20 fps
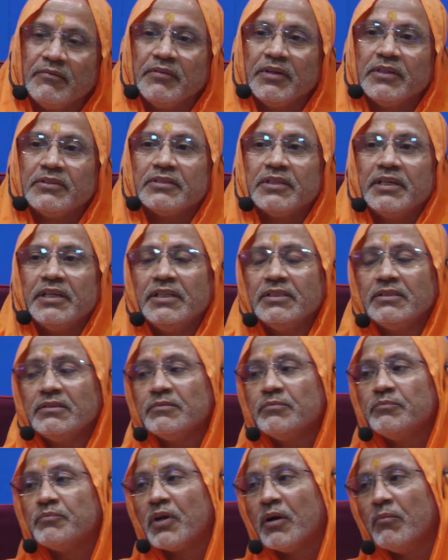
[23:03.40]
which is
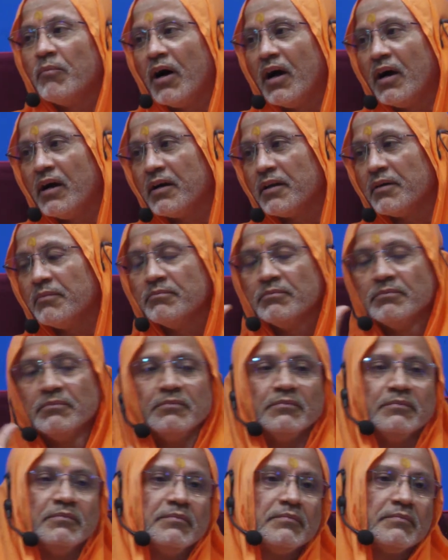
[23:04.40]
pramanam.
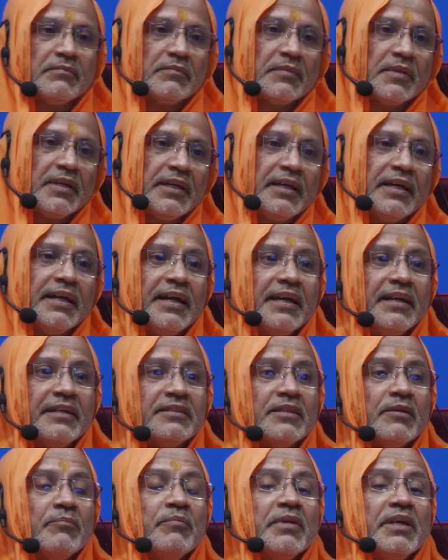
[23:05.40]
It
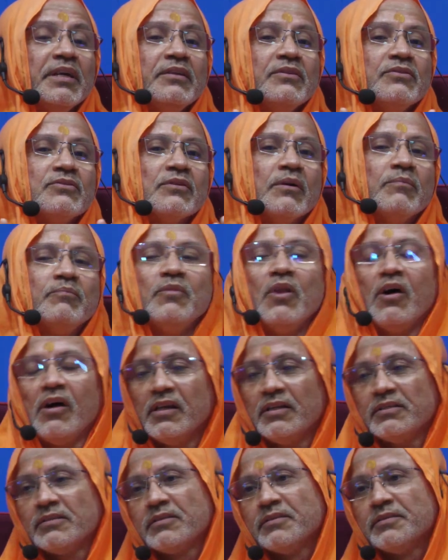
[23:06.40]
is a means of
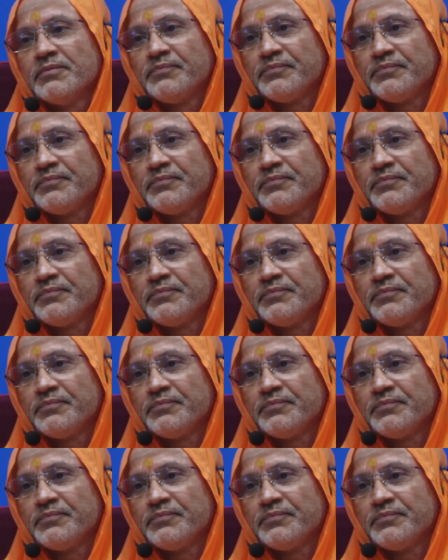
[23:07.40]
knowledge.